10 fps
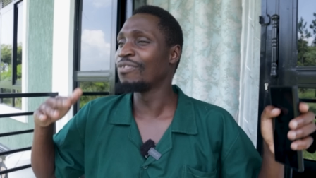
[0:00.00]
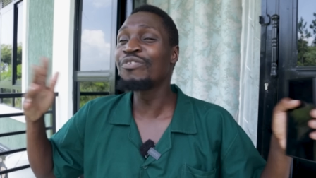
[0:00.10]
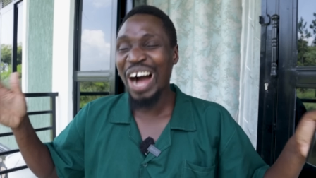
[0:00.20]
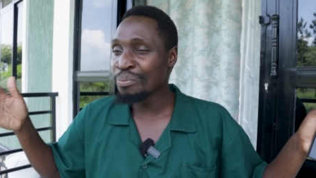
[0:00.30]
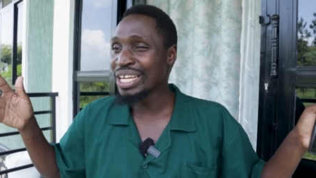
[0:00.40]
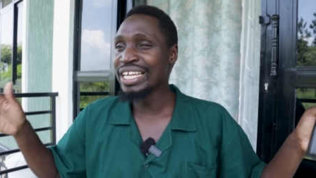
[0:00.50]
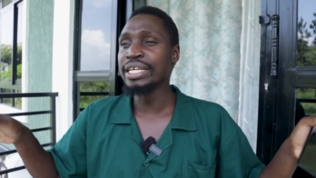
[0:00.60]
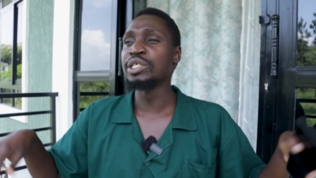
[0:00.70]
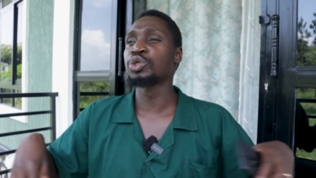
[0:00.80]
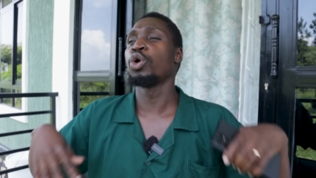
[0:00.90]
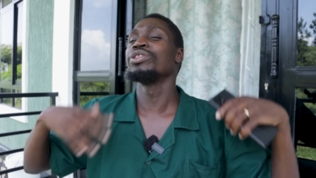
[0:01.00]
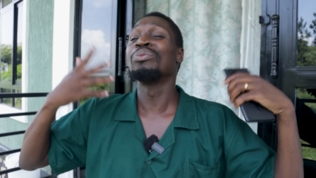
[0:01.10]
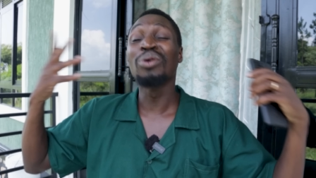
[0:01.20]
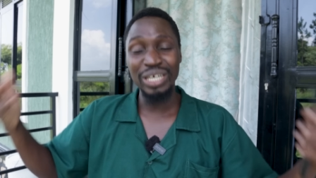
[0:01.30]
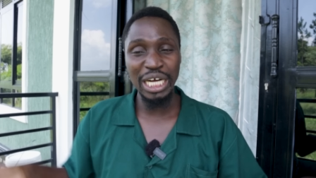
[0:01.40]
the farm is or
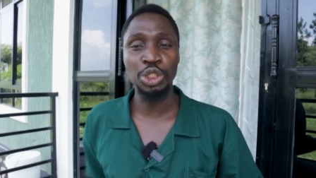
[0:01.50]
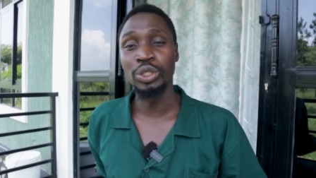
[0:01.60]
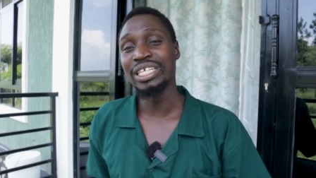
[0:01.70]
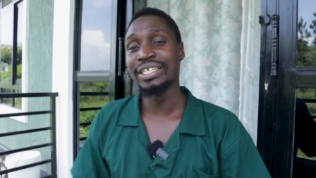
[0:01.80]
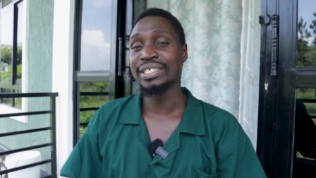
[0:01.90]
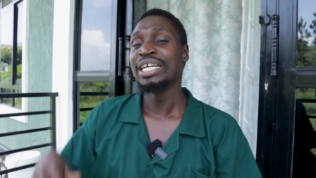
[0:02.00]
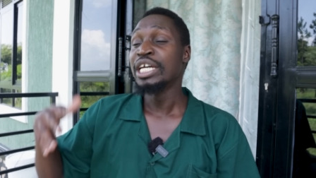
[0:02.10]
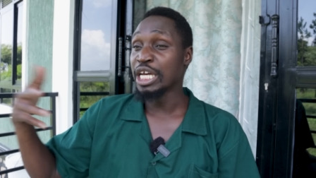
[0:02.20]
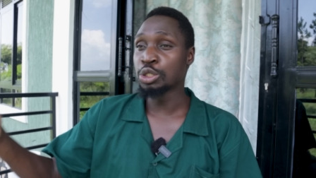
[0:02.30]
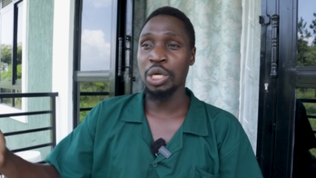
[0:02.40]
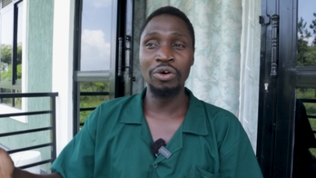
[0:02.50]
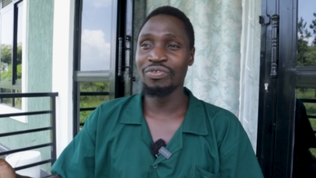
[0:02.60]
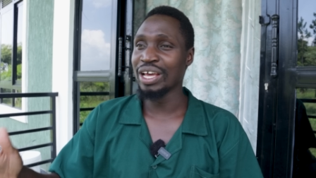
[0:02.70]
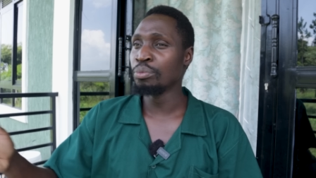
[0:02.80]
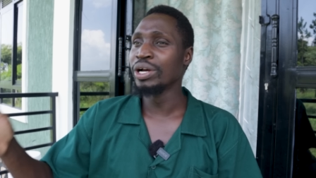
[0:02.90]
the production is. Each one
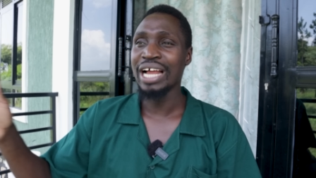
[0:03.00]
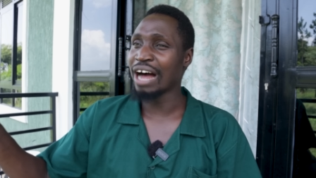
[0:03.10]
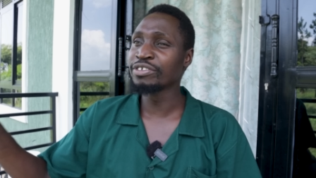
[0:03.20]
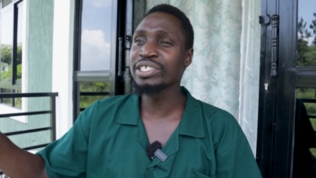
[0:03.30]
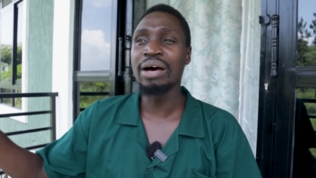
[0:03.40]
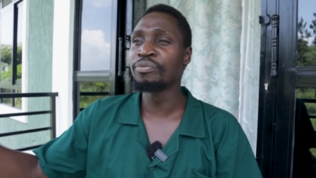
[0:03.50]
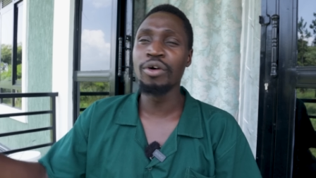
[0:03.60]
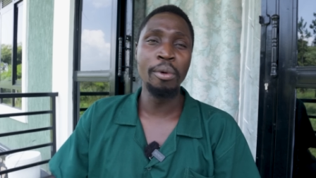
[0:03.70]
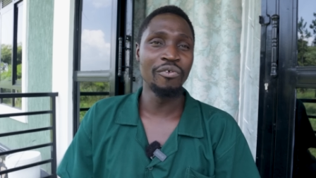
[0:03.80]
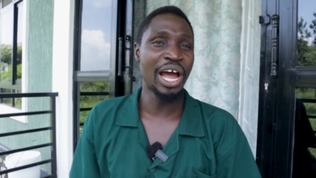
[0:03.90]
of them will have some form of